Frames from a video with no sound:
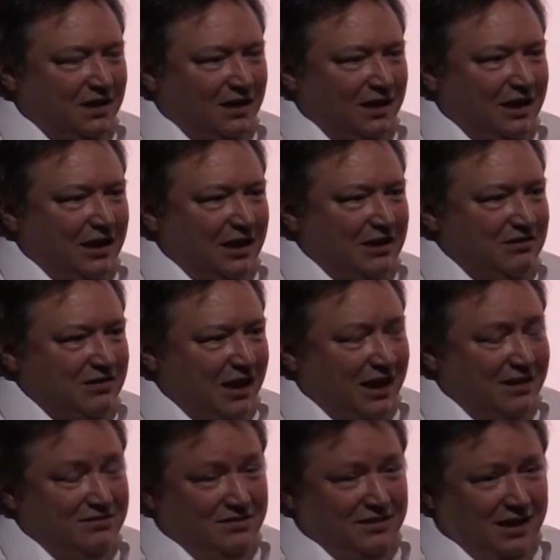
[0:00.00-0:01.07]

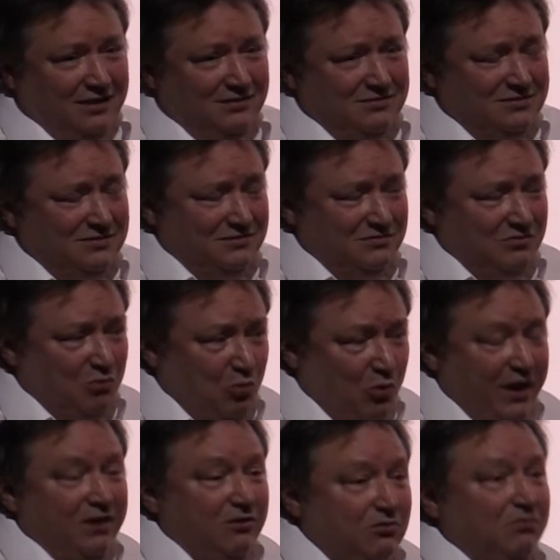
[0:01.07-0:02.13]
And
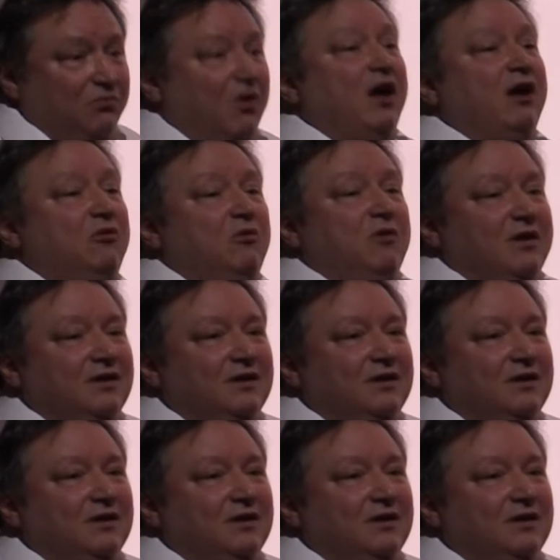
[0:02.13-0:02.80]
we all know